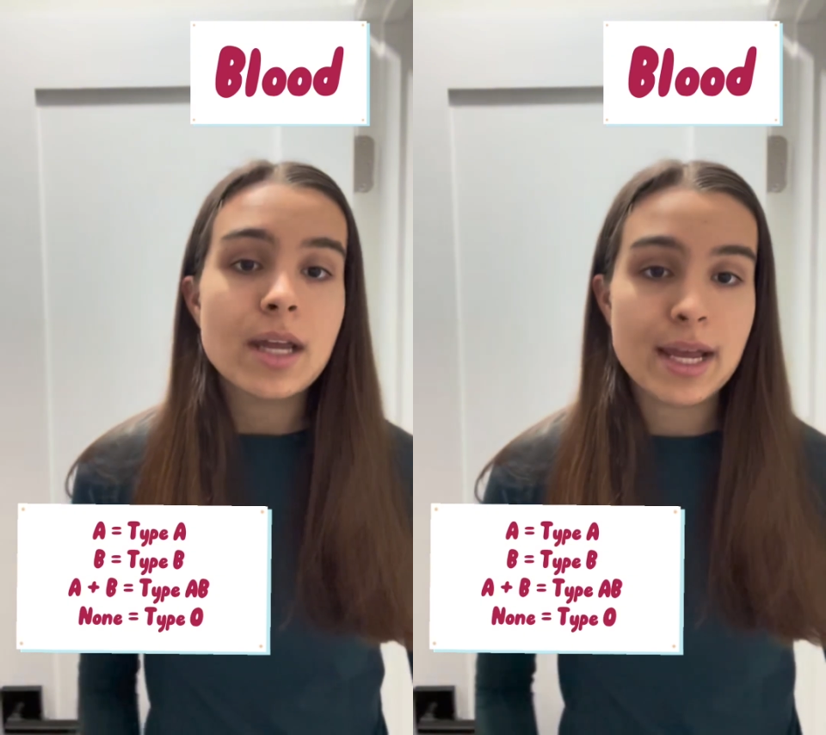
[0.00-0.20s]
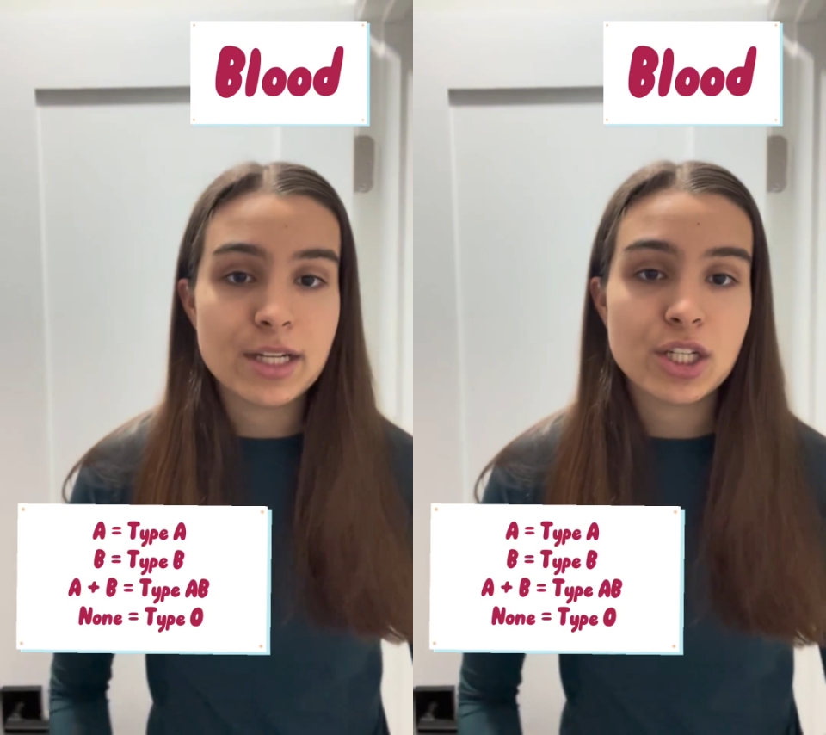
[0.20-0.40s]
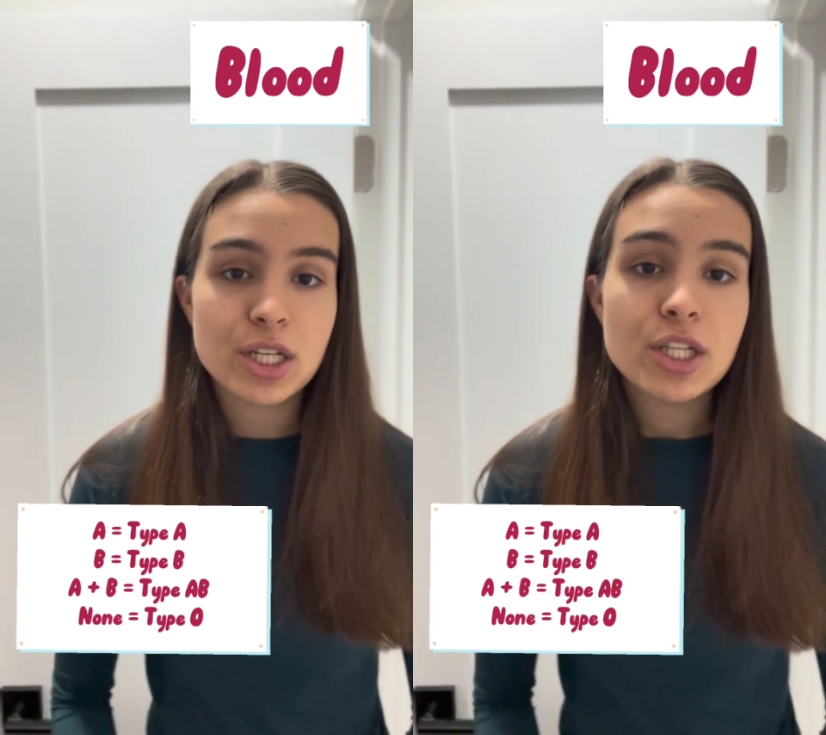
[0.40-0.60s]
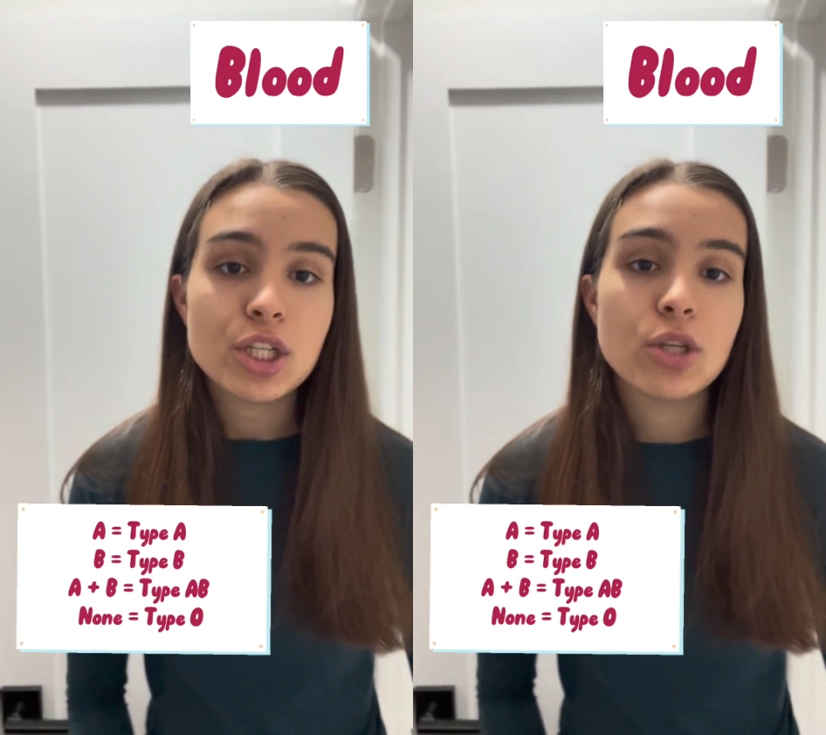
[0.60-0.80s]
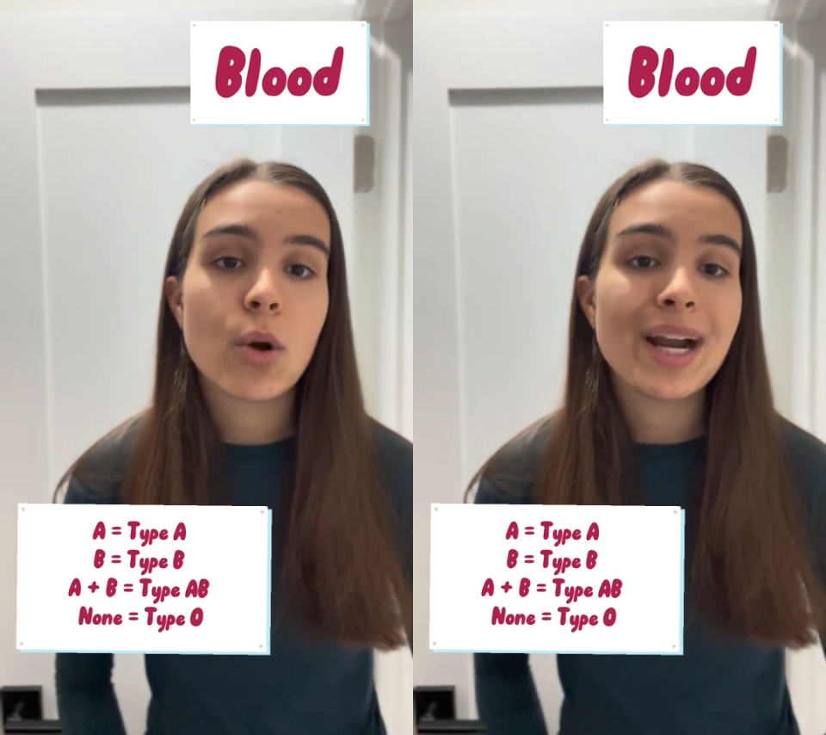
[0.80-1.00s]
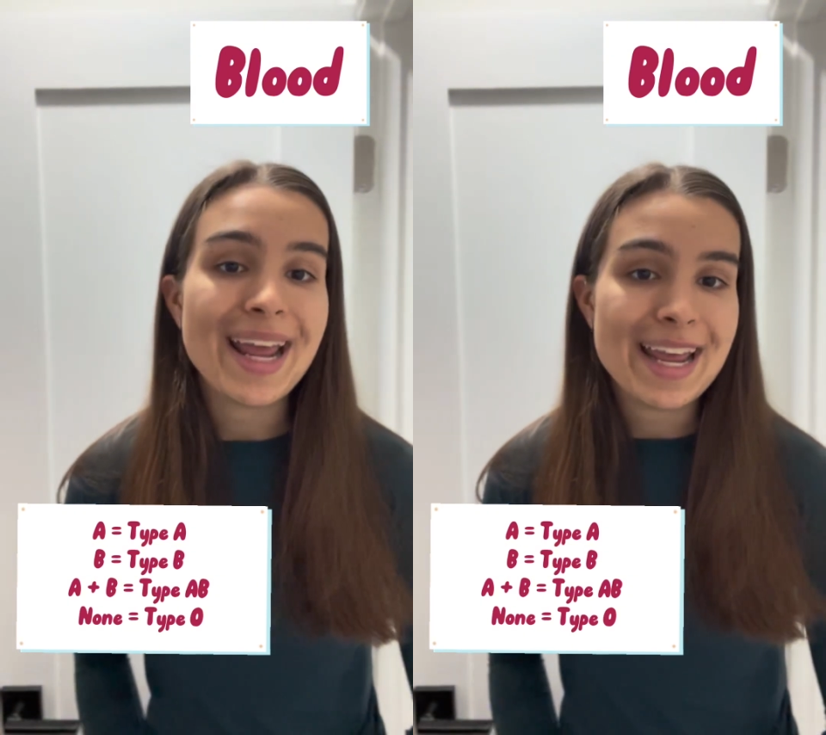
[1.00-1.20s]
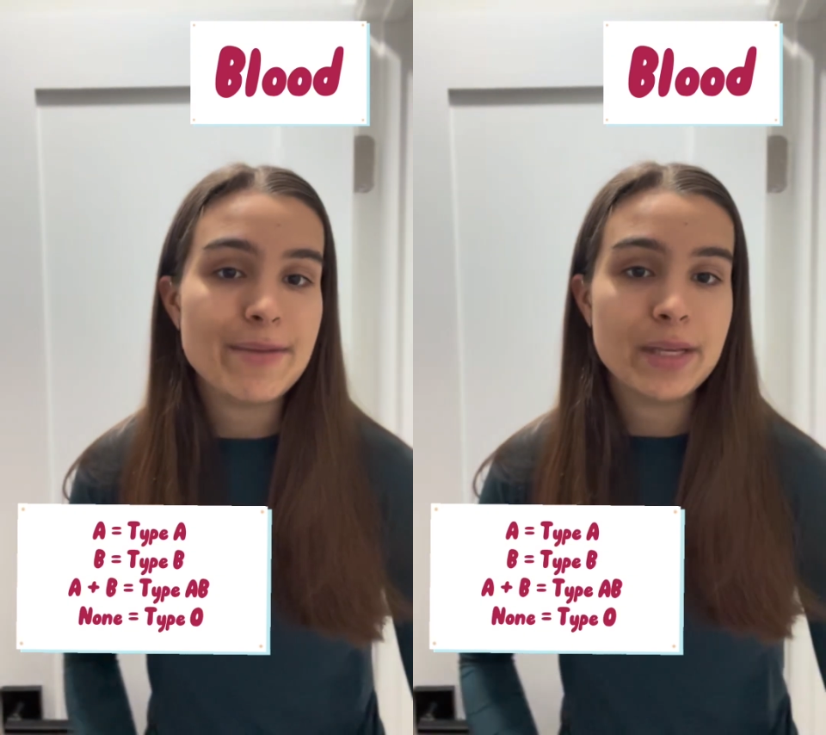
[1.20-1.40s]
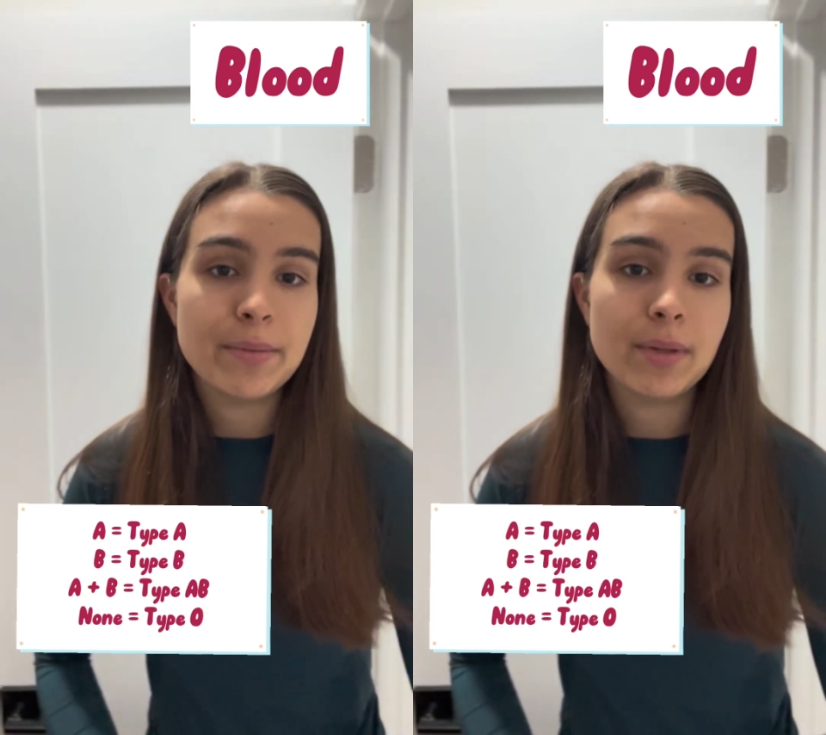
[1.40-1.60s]
antigens, you are an
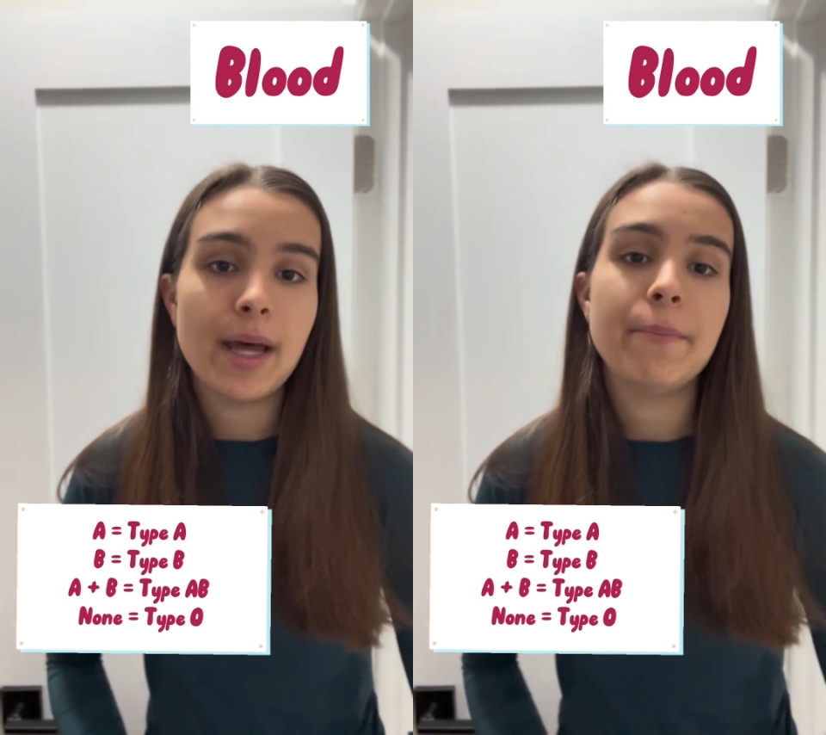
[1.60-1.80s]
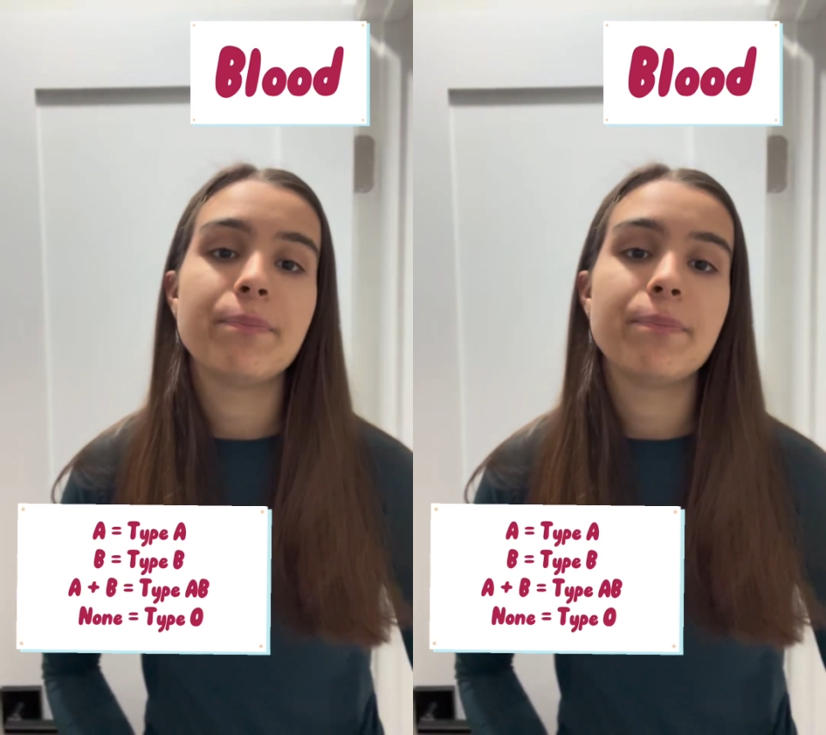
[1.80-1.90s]
AB blood.